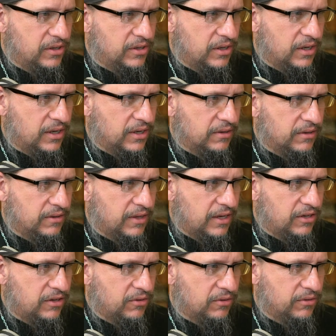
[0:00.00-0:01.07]
Uh,
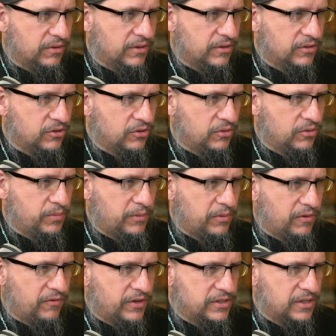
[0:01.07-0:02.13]
thank you. Do
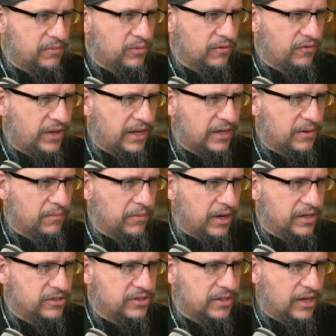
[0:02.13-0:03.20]
people visit prophetic
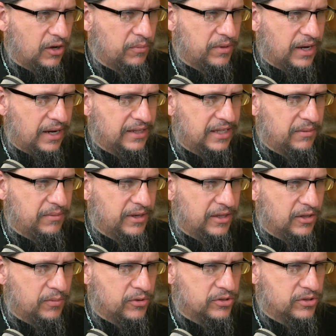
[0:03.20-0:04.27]
monks to help guide them in
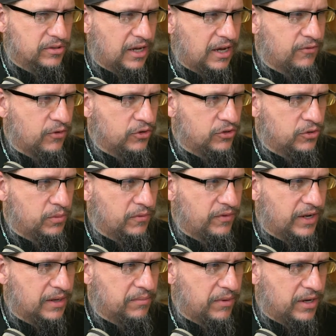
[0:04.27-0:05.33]
their personal life, or do
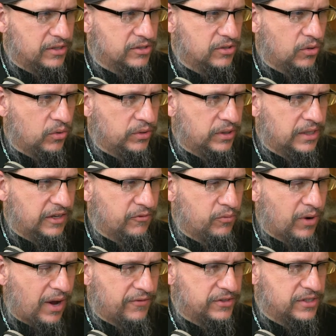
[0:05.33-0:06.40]
prophetic monks only give
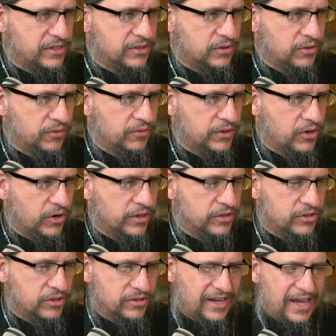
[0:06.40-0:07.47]
prophecies regarding the
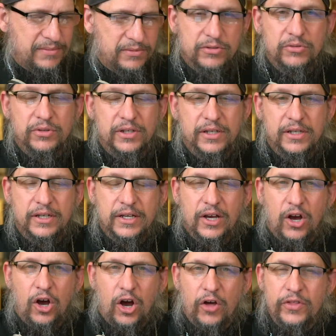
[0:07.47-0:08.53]
church? Absolutely.
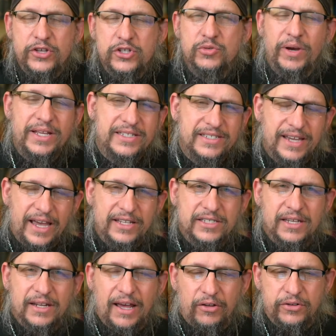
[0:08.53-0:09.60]
All these great saints
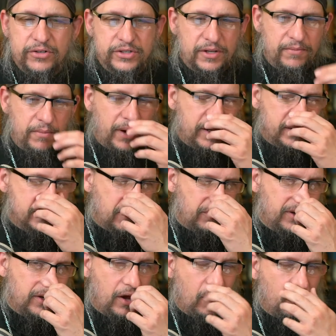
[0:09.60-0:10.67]
and elders and monks that
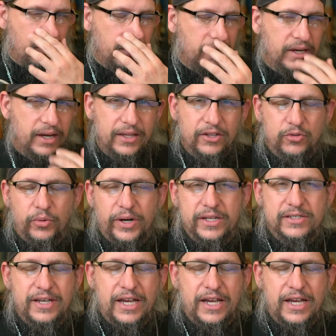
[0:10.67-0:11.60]
we know in the 20th